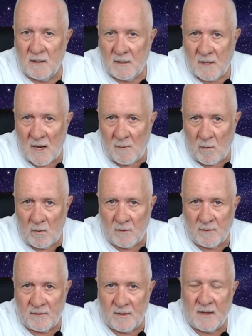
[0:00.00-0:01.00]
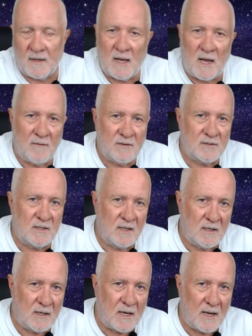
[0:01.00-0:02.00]
come on, that they gave us the
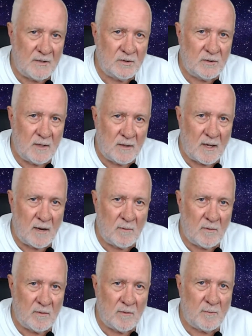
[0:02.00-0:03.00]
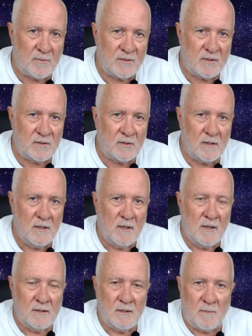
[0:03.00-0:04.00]
indication that they were in a position
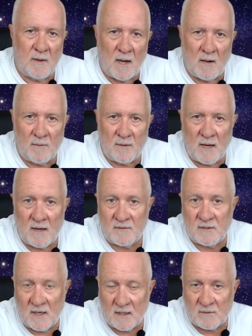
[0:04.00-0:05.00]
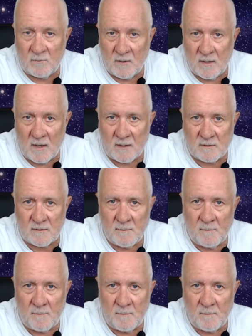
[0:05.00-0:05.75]
to be able to have sex with us.